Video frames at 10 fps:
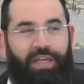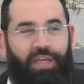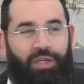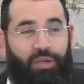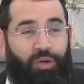
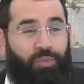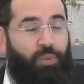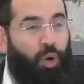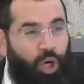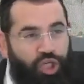you're
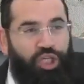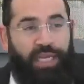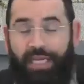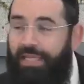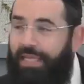
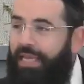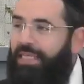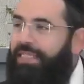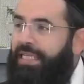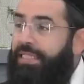pushing the
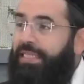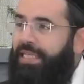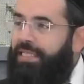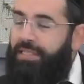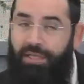
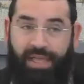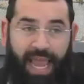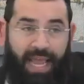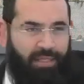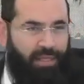existence to
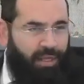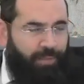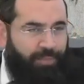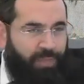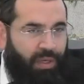that
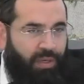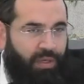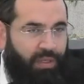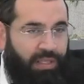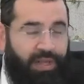
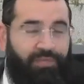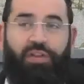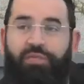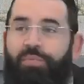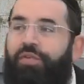
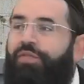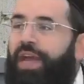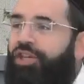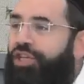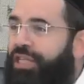level of
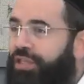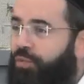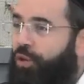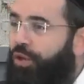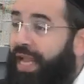perfection that the
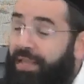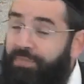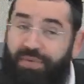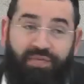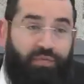world
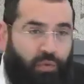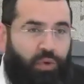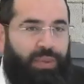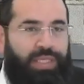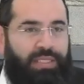had
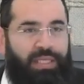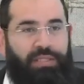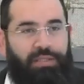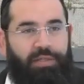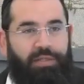before we
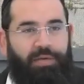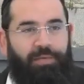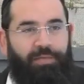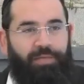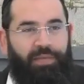sinned.
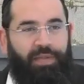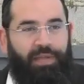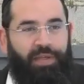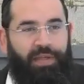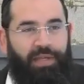
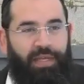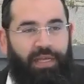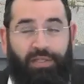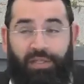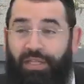
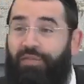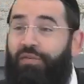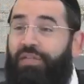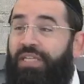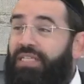So
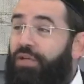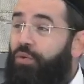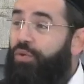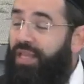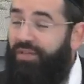therefore, this
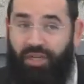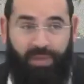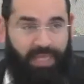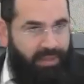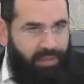Zechut of
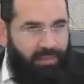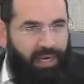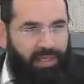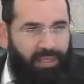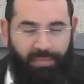Shabbat, and
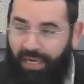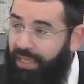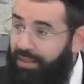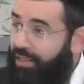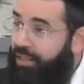the
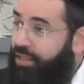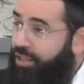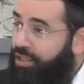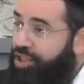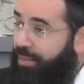Gemara there in
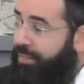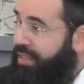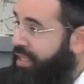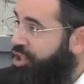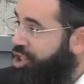
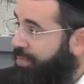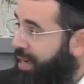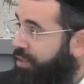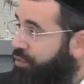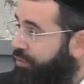Masechet
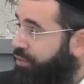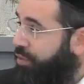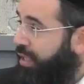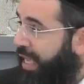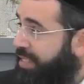Shabbat, Kuf
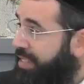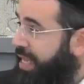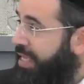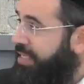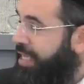Yud Chet,
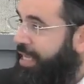says